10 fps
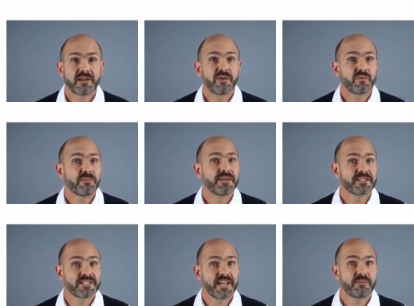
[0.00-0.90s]
we made
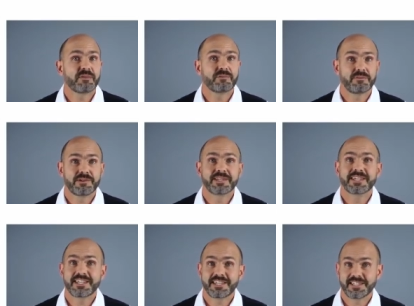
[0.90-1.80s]
setup really
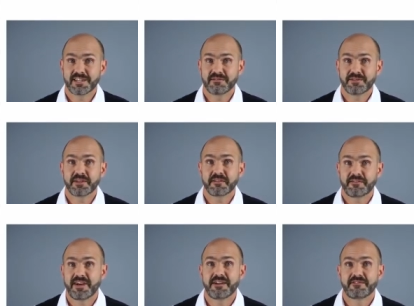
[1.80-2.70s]
easy in viewLinc
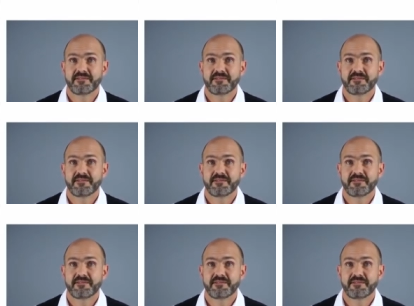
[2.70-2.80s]
5.